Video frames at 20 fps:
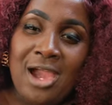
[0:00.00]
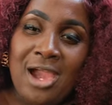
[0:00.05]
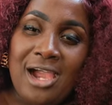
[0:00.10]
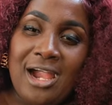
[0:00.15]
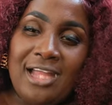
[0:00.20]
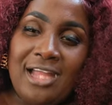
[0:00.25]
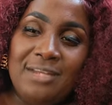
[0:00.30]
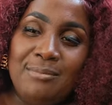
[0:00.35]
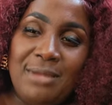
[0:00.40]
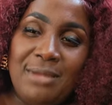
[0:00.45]

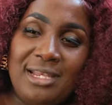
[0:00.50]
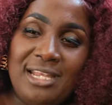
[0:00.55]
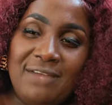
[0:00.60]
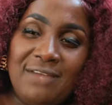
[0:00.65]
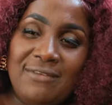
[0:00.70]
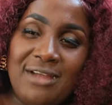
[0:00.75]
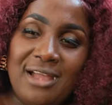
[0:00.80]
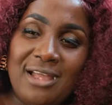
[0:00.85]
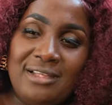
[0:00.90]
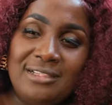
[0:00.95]
And the man have,
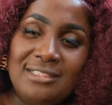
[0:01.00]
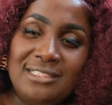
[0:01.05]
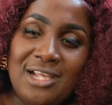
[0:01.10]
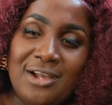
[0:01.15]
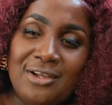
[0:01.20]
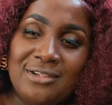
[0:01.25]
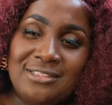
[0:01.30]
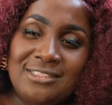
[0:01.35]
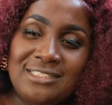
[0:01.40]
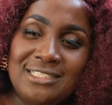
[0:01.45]
you
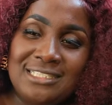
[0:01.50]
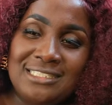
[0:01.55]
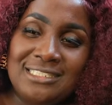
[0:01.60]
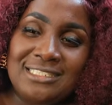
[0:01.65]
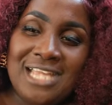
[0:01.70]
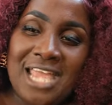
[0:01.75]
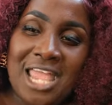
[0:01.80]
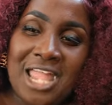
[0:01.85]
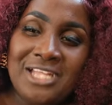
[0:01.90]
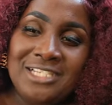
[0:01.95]
ever see?
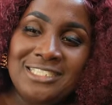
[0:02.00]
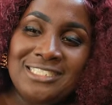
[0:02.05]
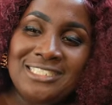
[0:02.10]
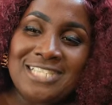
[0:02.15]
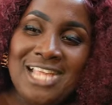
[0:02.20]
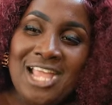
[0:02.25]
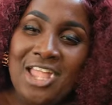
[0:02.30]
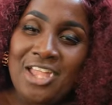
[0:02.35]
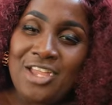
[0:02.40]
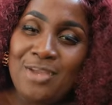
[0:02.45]

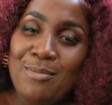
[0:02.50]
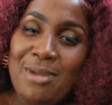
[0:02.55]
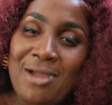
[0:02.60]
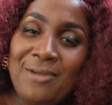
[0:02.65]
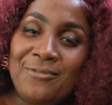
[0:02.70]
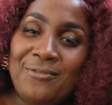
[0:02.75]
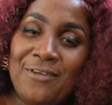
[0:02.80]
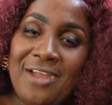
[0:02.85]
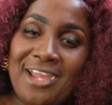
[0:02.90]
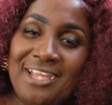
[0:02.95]
Man
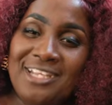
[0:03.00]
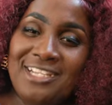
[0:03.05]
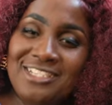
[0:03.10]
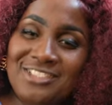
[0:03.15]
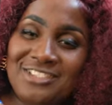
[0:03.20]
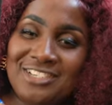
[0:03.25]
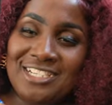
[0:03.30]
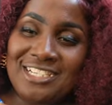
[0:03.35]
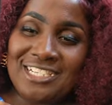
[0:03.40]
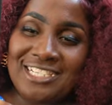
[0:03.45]
fry the
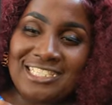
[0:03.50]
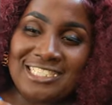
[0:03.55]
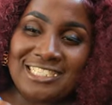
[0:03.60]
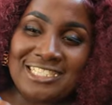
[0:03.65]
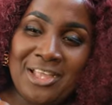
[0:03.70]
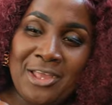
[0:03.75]
chicken.